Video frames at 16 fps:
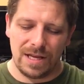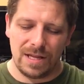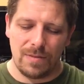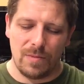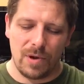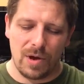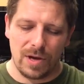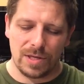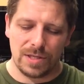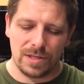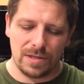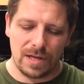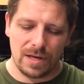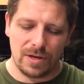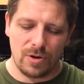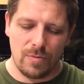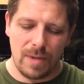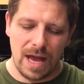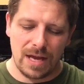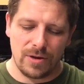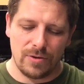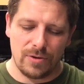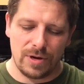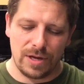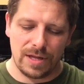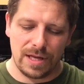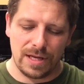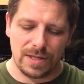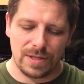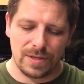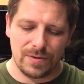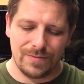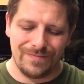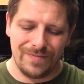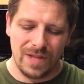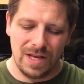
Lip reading: in the box, like no manual or anything, so